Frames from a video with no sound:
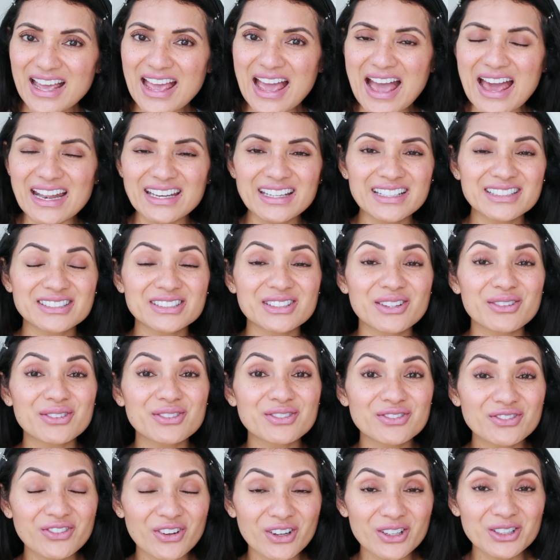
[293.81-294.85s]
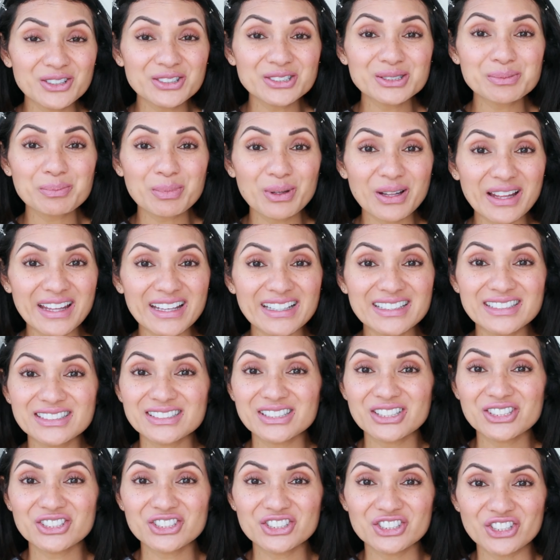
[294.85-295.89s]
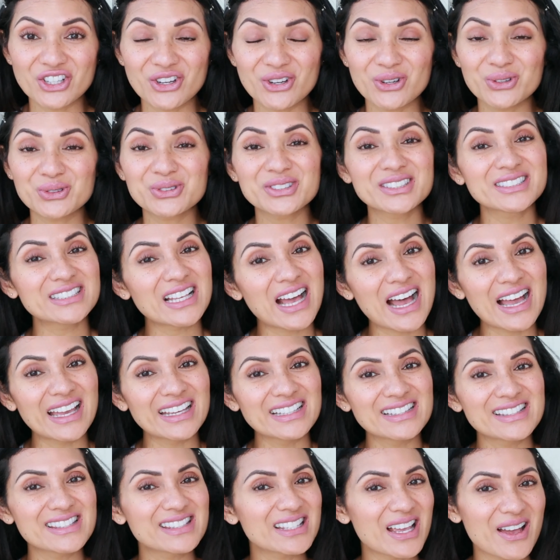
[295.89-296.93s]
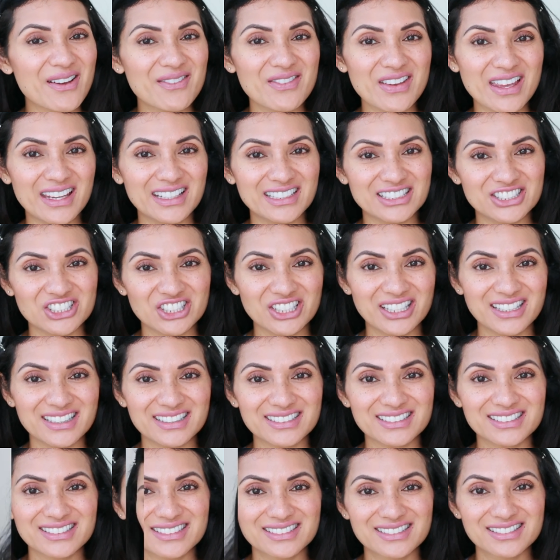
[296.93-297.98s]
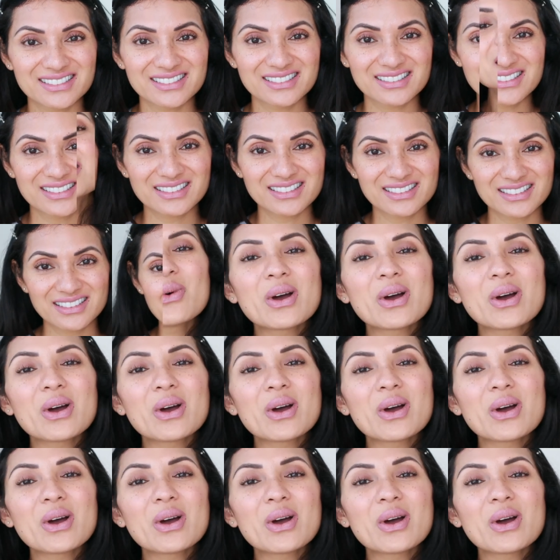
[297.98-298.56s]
and is the first place to show signs of aging. This is